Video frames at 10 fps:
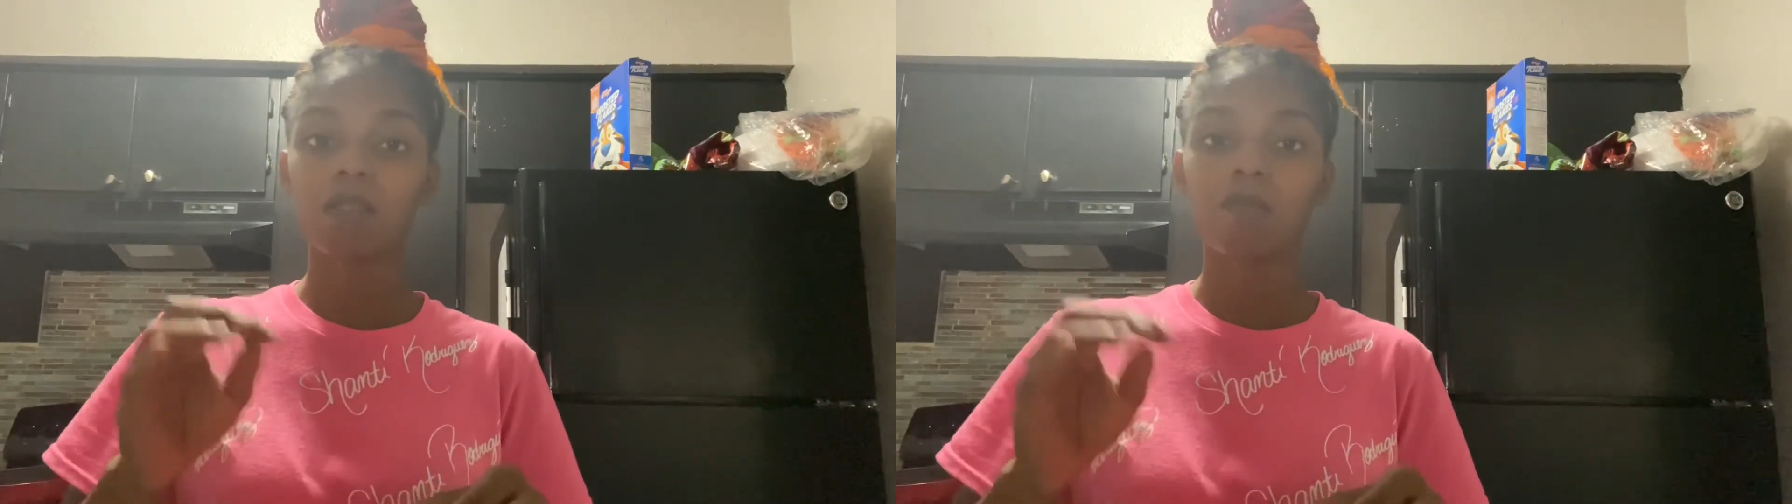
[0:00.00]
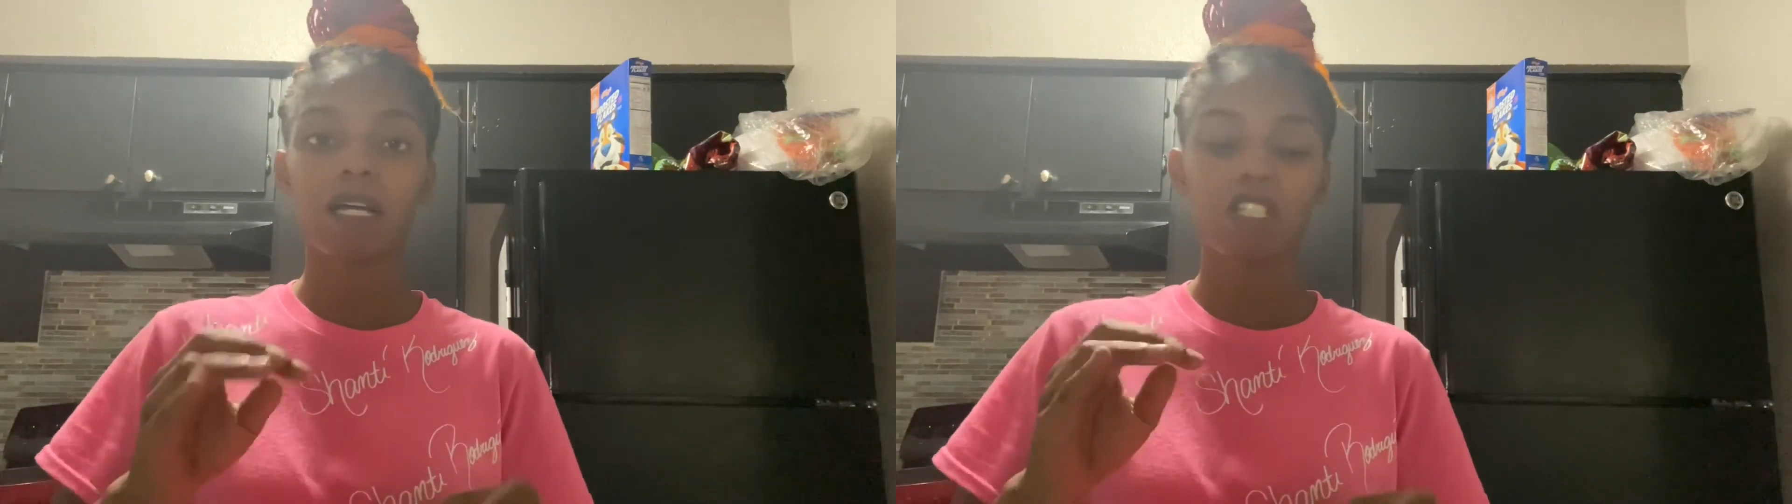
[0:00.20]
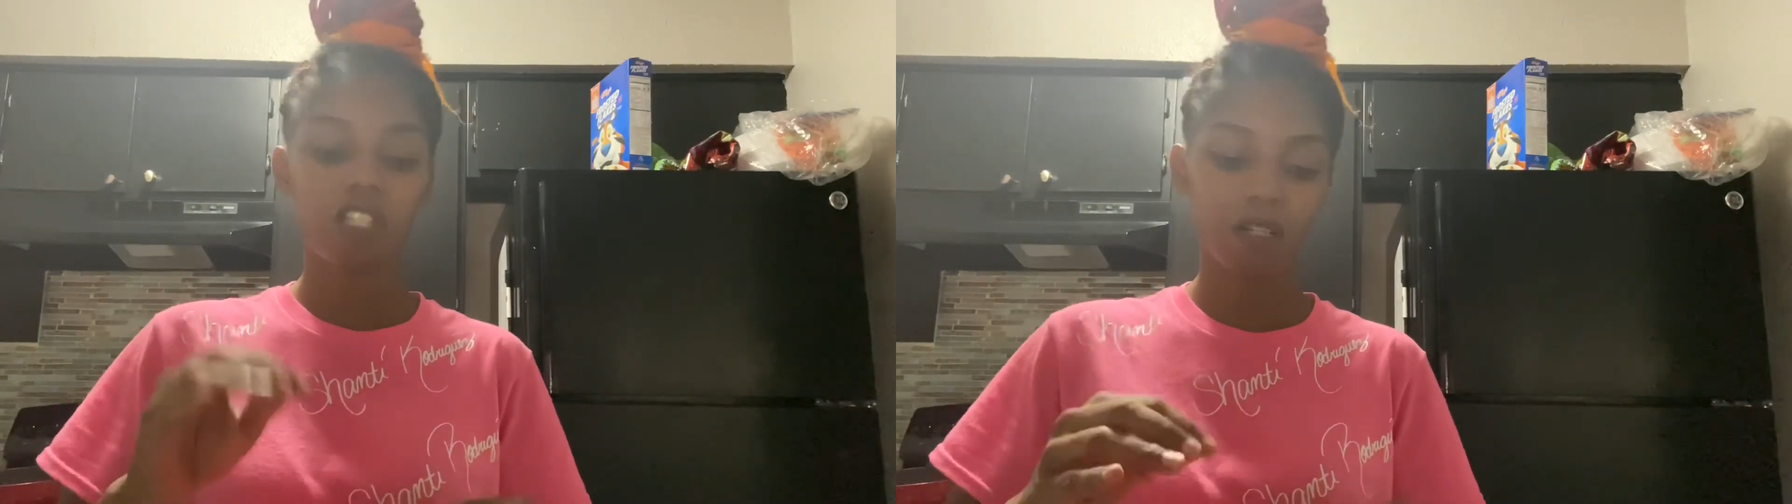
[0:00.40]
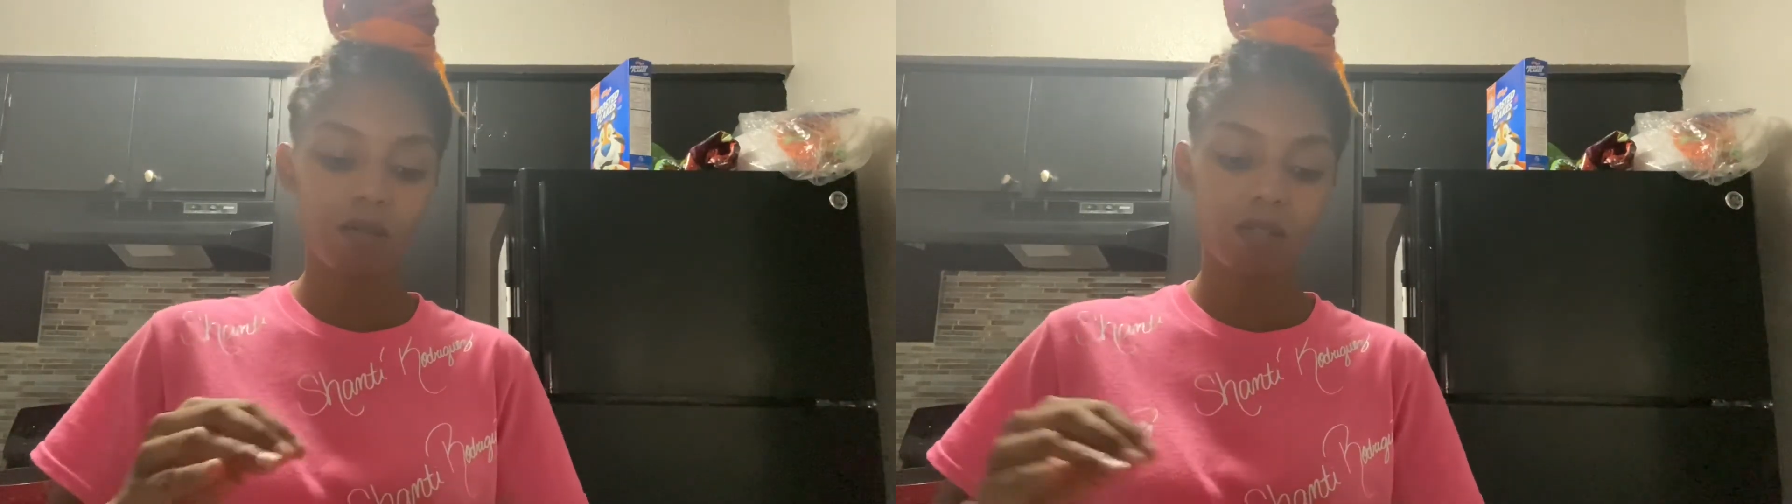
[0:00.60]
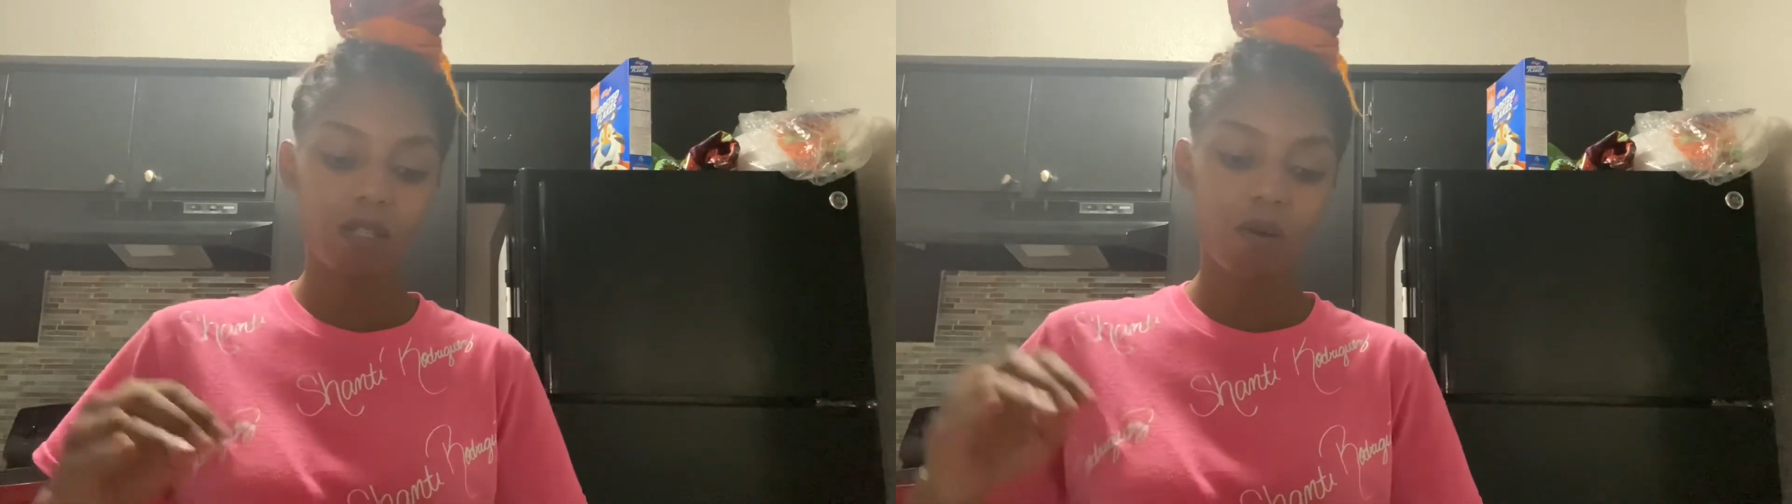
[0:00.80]
to my
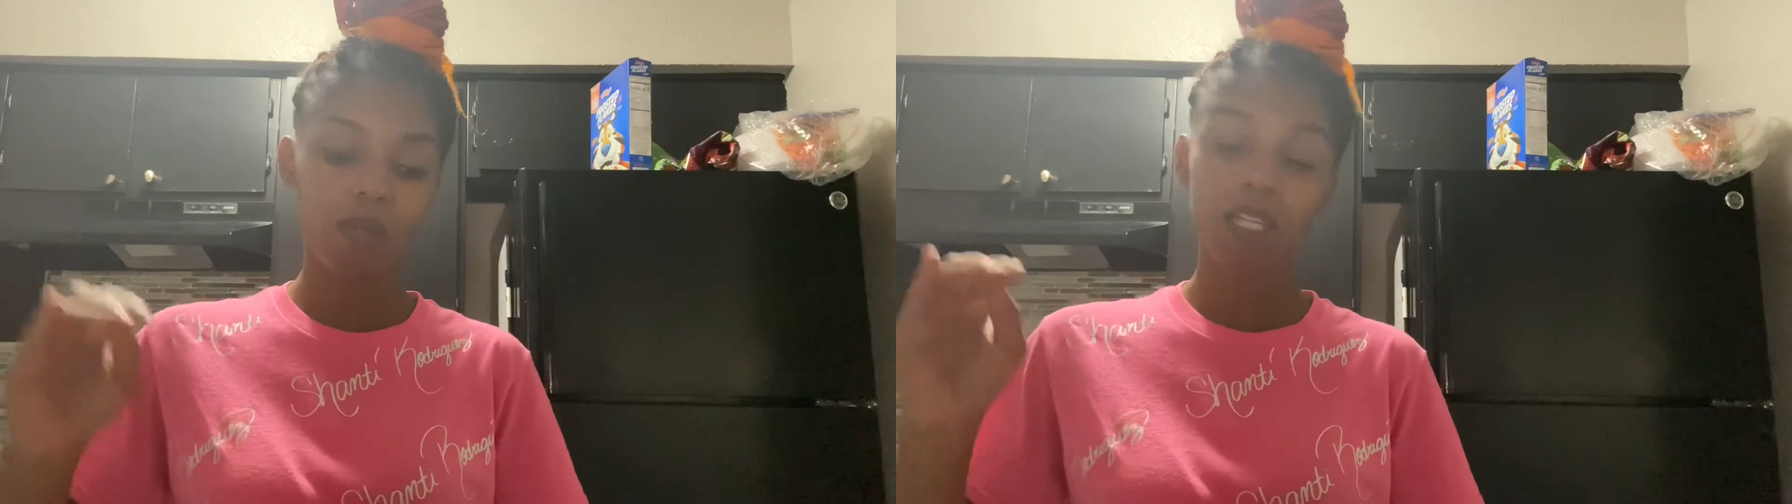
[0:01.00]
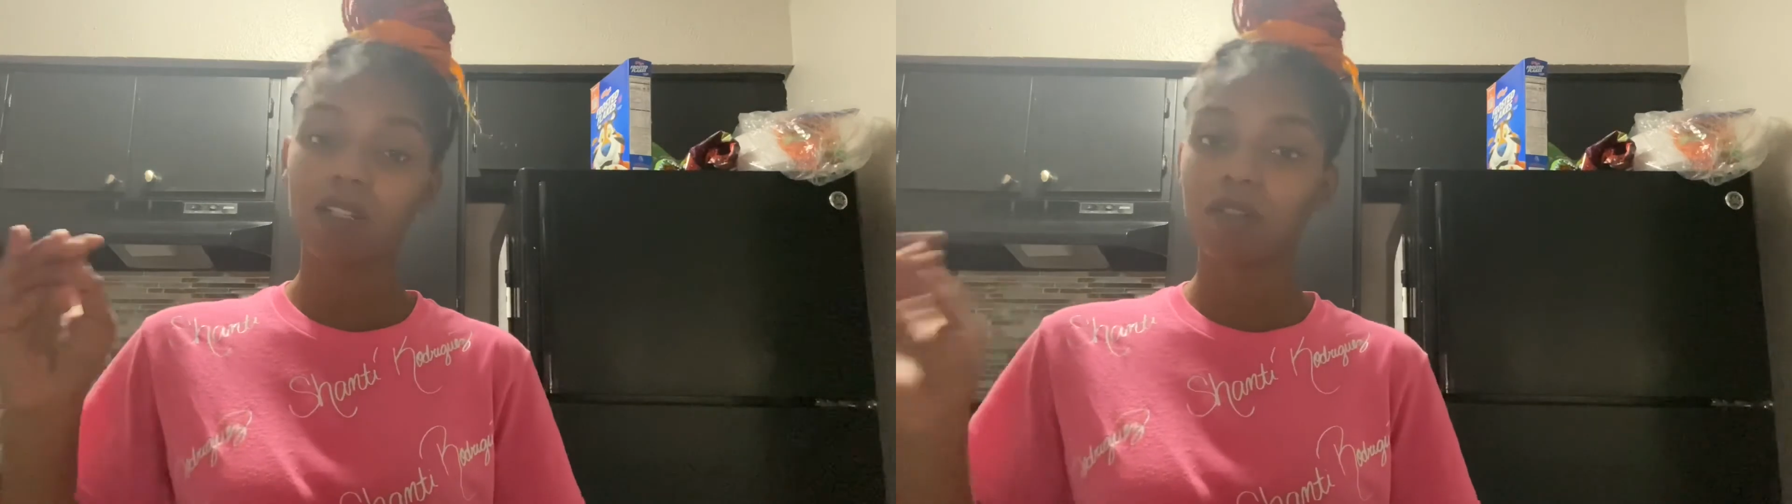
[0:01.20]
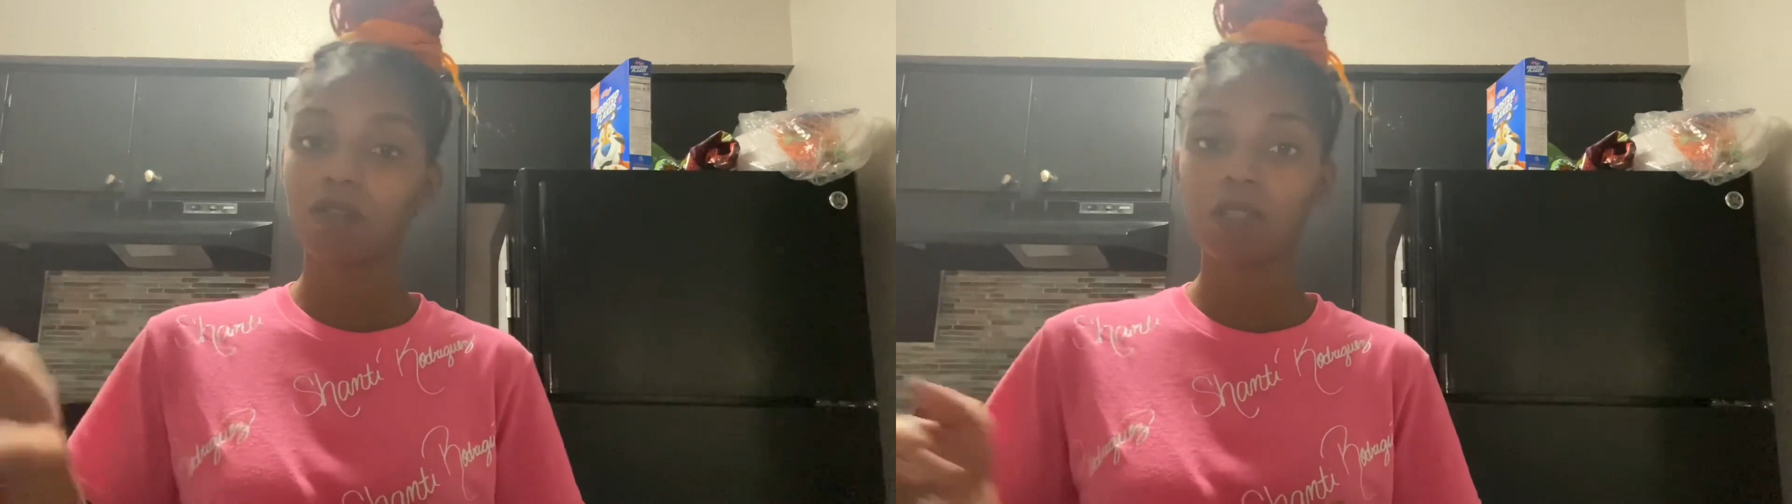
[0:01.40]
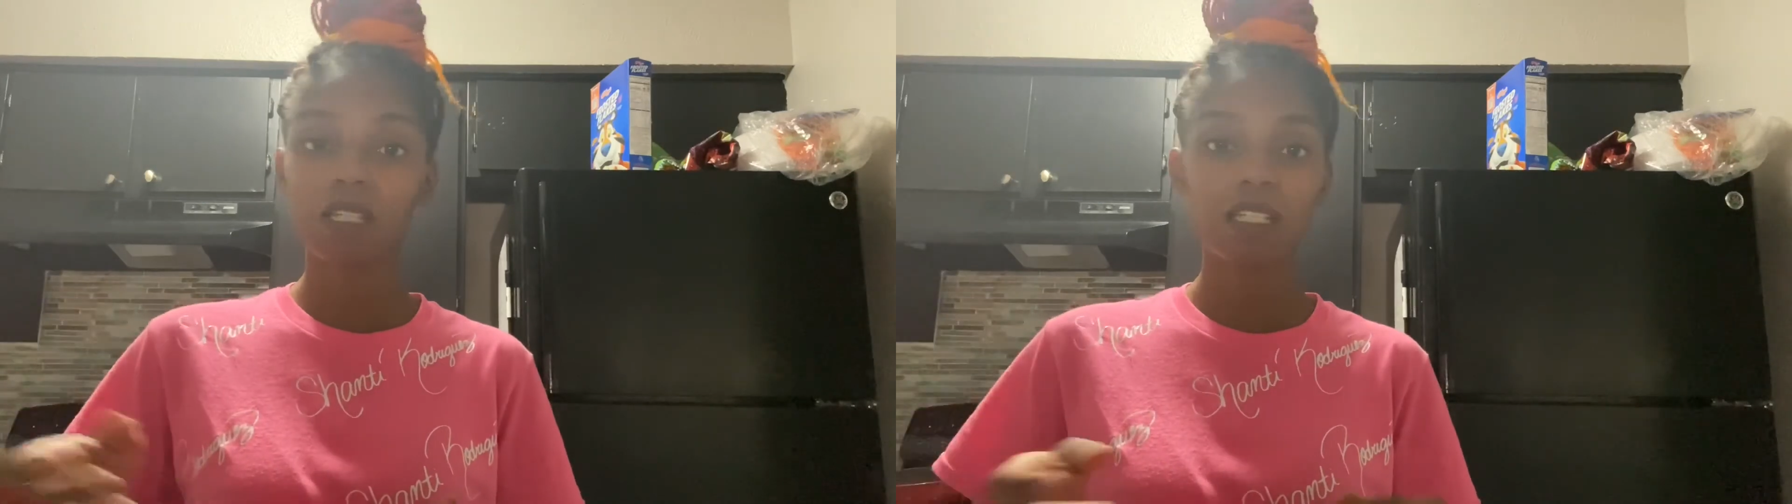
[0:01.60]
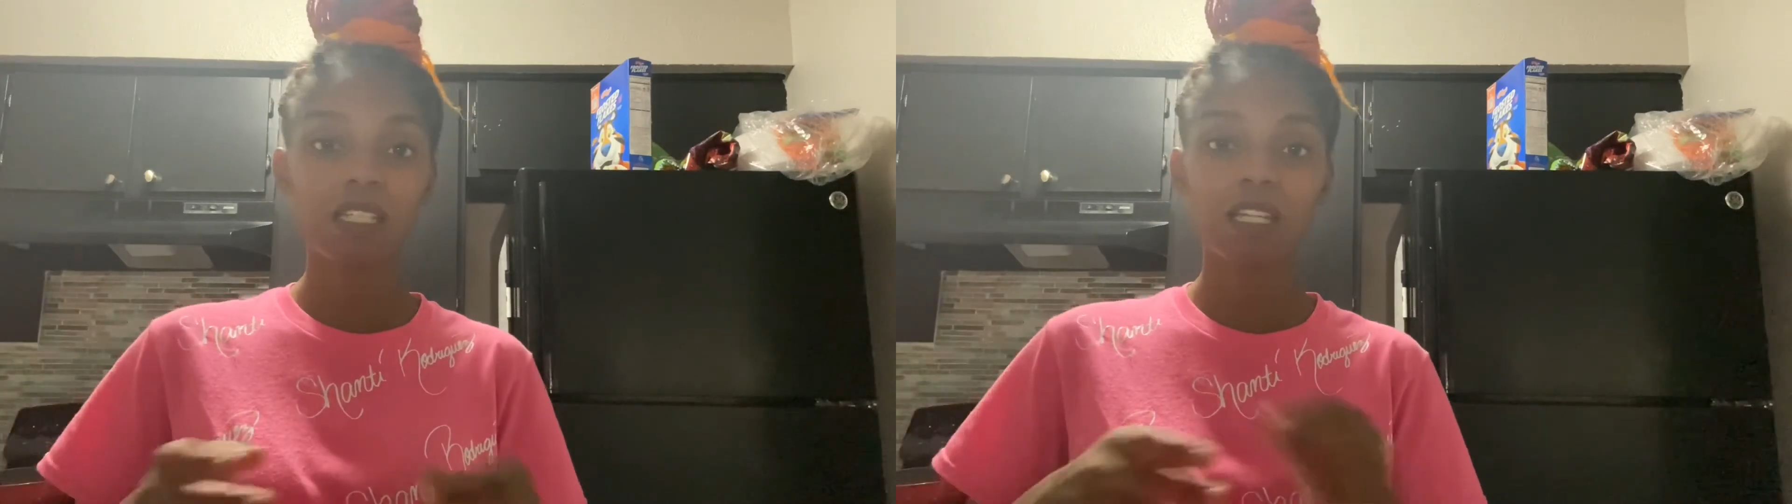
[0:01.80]
channel so we can do
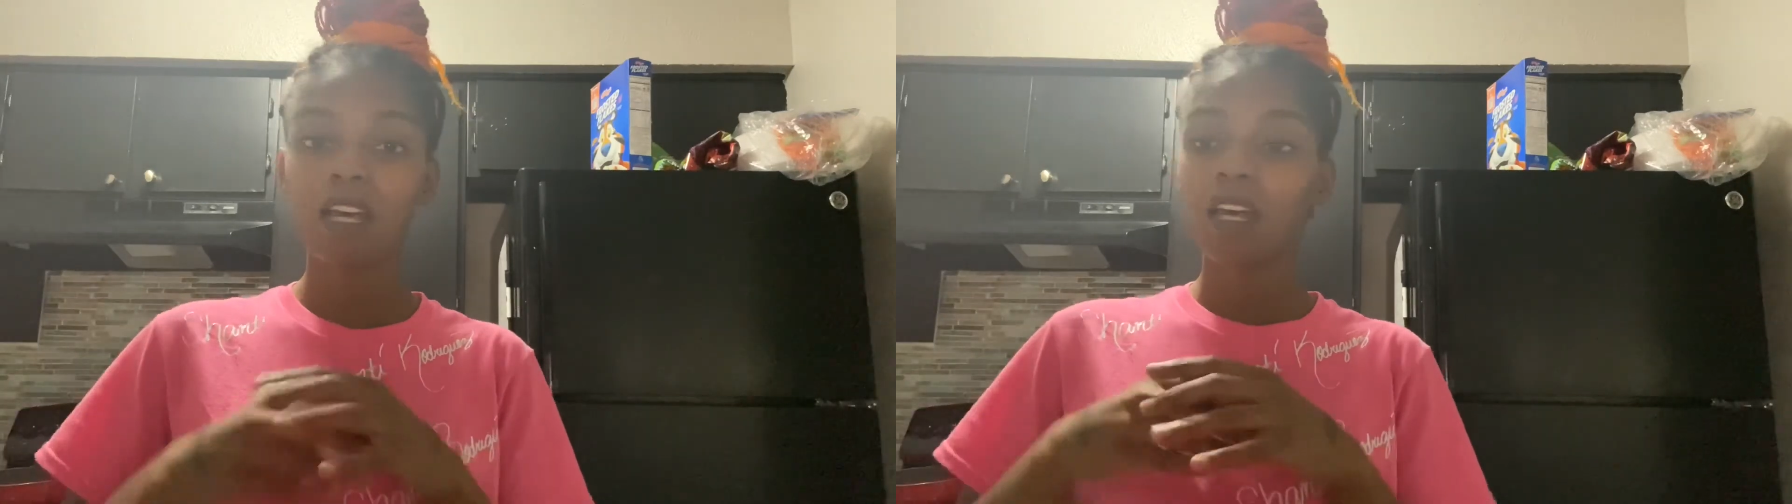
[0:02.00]
this.